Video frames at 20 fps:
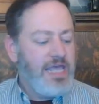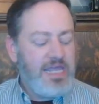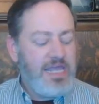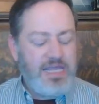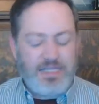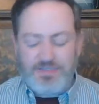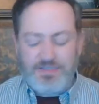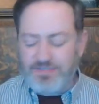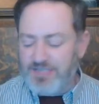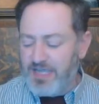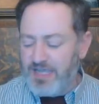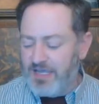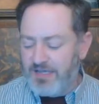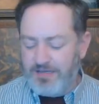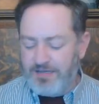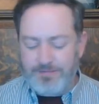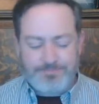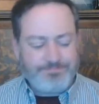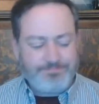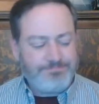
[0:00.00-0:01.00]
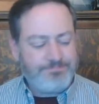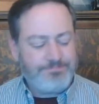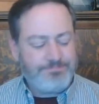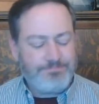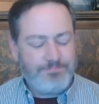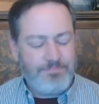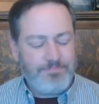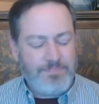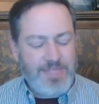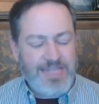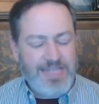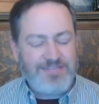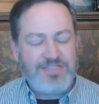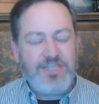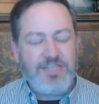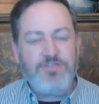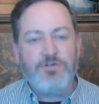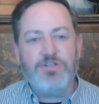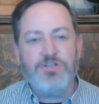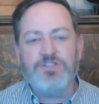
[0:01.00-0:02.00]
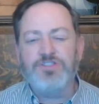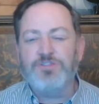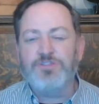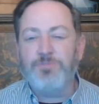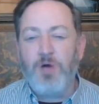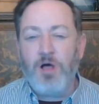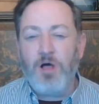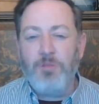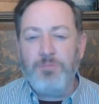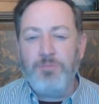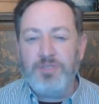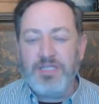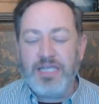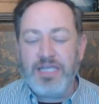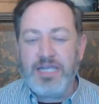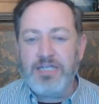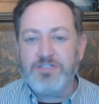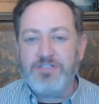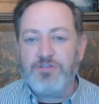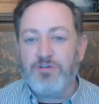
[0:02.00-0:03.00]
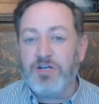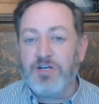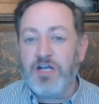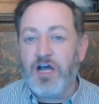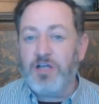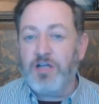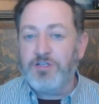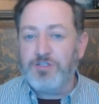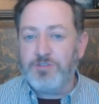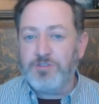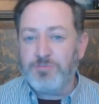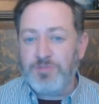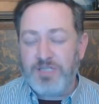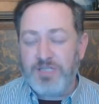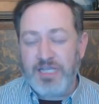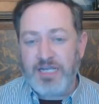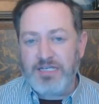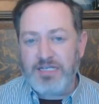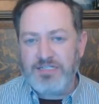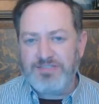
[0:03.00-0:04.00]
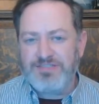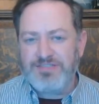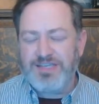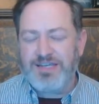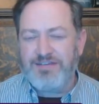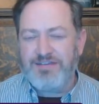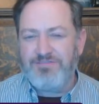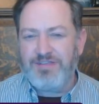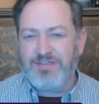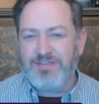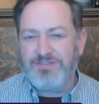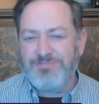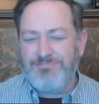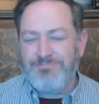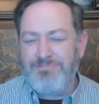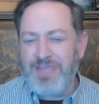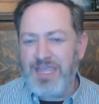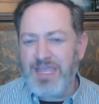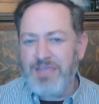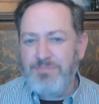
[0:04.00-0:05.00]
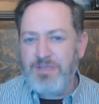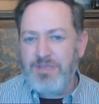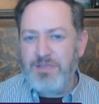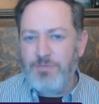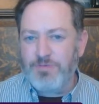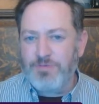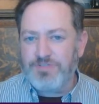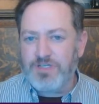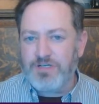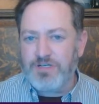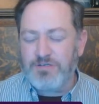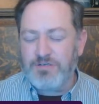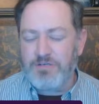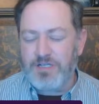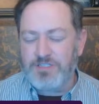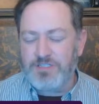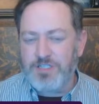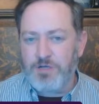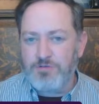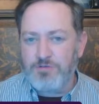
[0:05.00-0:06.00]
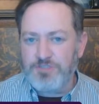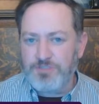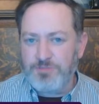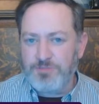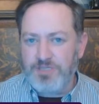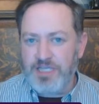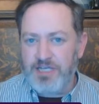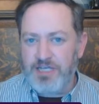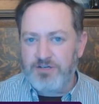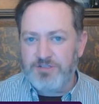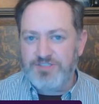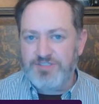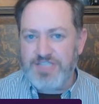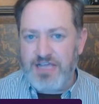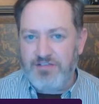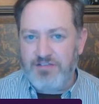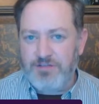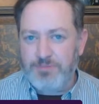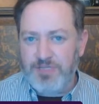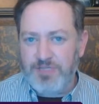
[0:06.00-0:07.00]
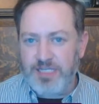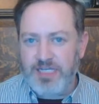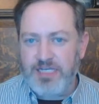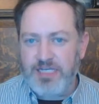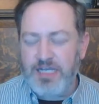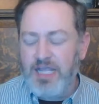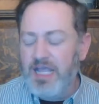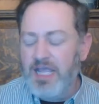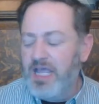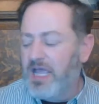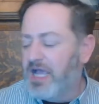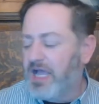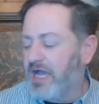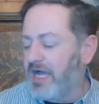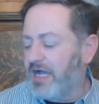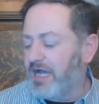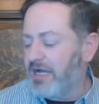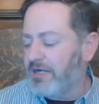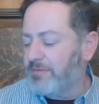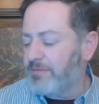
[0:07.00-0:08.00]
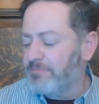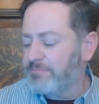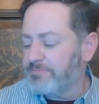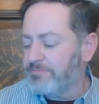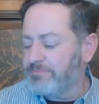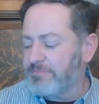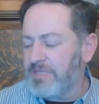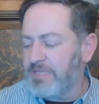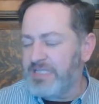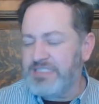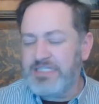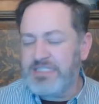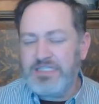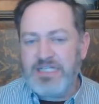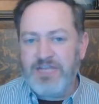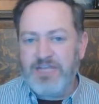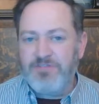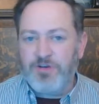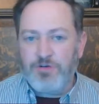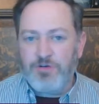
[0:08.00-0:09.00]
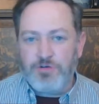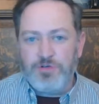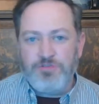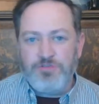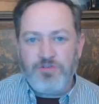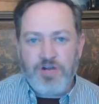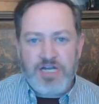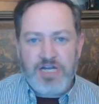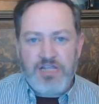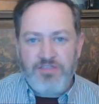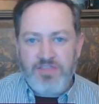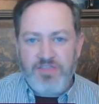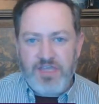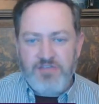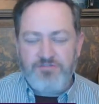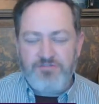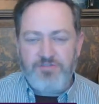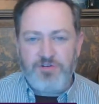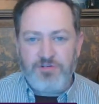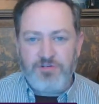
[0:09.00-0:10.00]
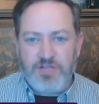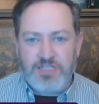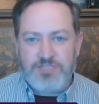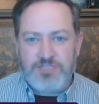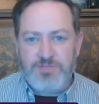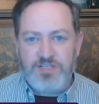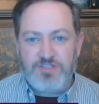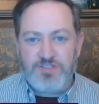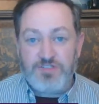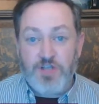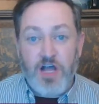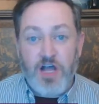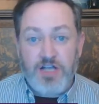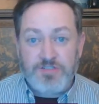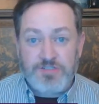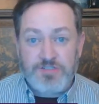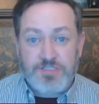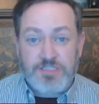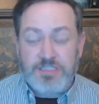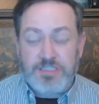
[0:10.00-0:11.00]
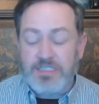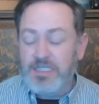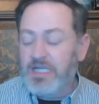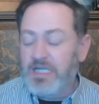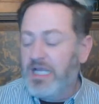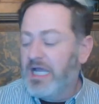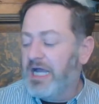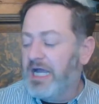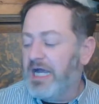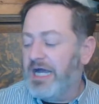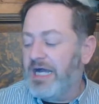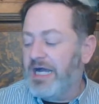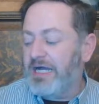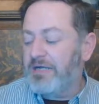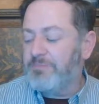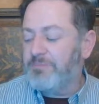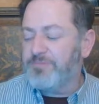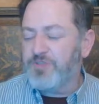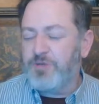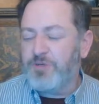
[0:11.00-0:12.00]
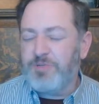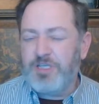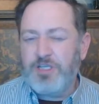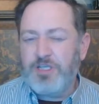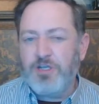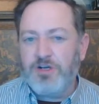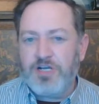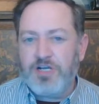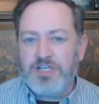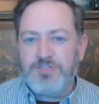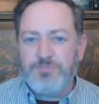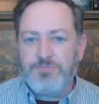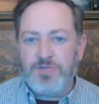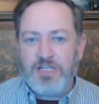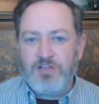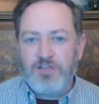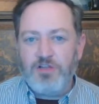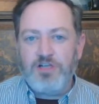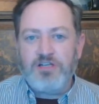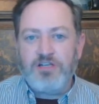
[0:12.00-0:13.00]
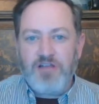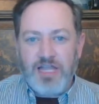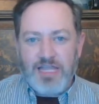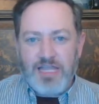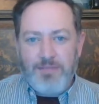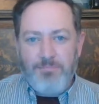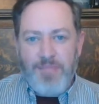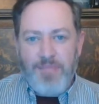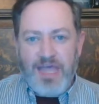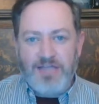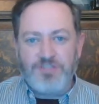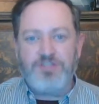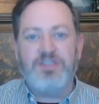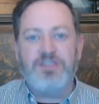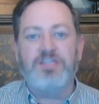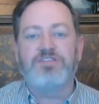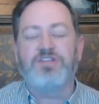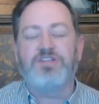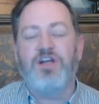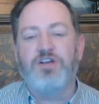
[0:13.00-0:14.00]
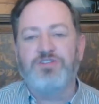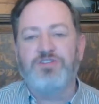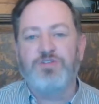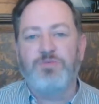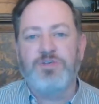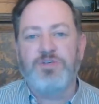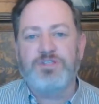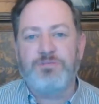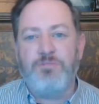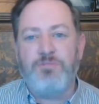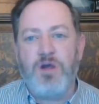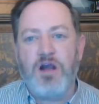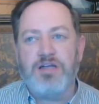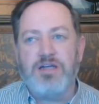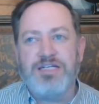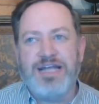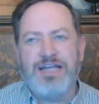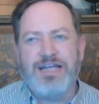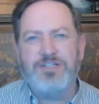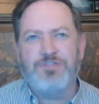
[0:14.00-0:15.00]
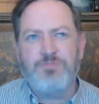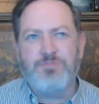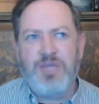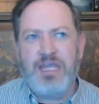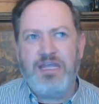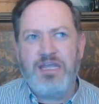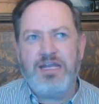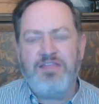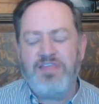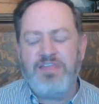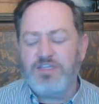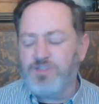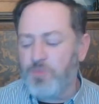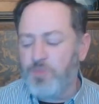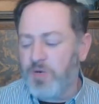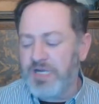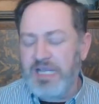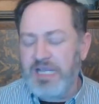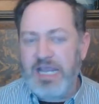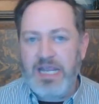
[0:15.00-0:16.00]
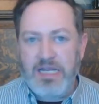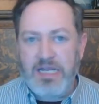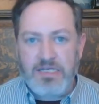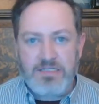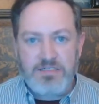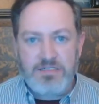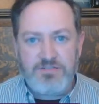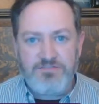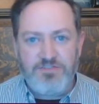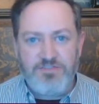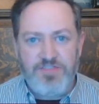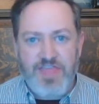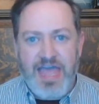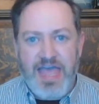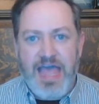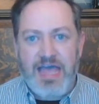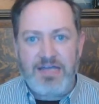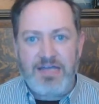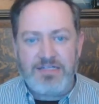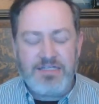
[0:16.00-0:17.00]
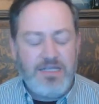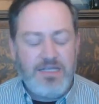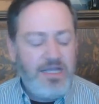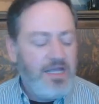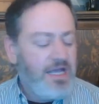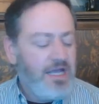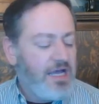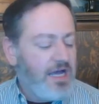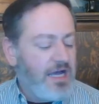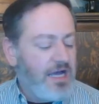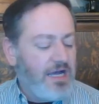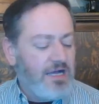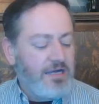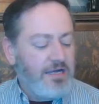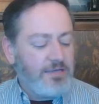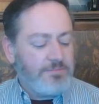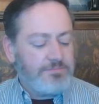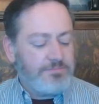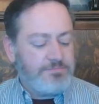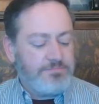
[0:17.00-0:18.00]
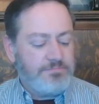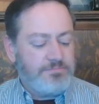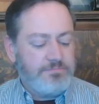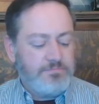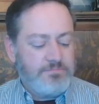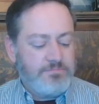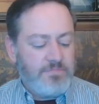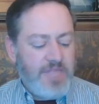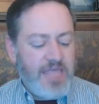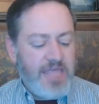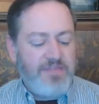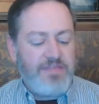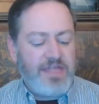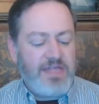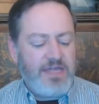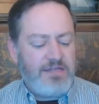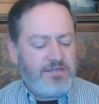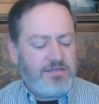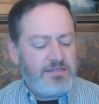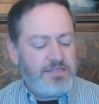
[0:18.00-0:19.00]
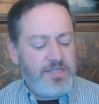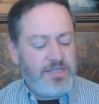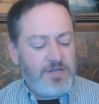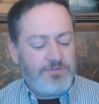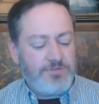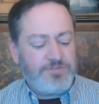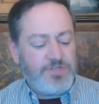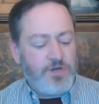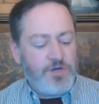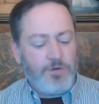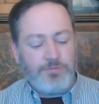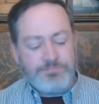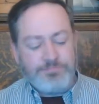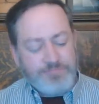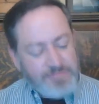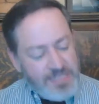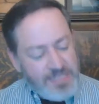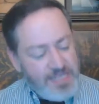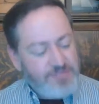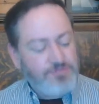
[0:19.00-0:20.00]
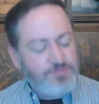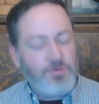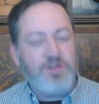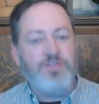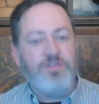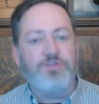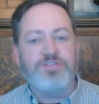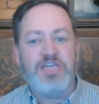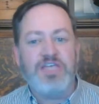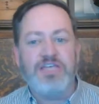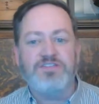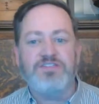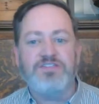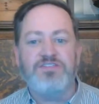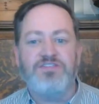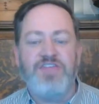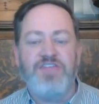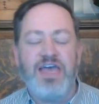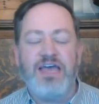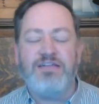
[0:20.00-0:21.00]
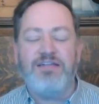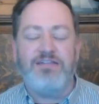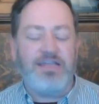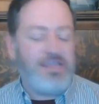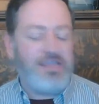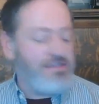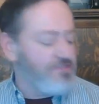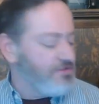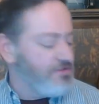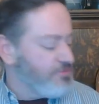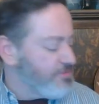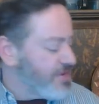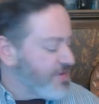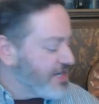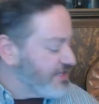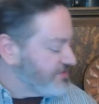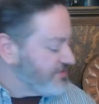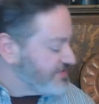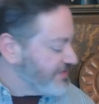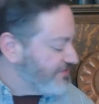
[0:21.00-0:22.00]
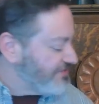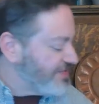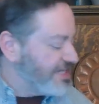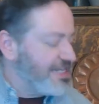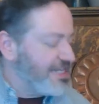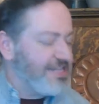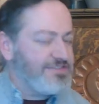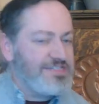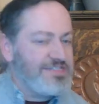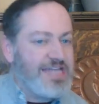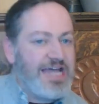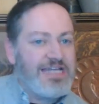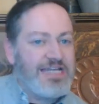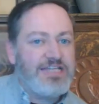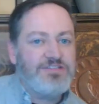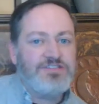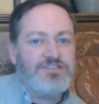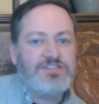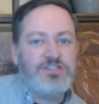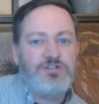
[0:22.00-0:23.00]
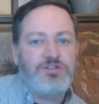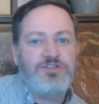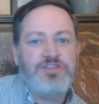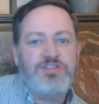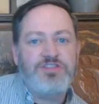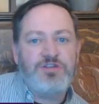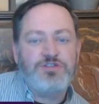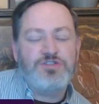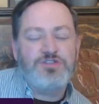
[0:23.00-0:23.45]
It's either a small plate or an underplate. It's maybe was a toast plate or a salad plate. It didn't have a groove or anything for to be a saucer. So I'll be curious, but it looked like it matched this. It also wasn't marked, and I just paid, I think, $28 for that. And then, so it's one of those cases that, like even Rebecca said, it's not necessarily that they're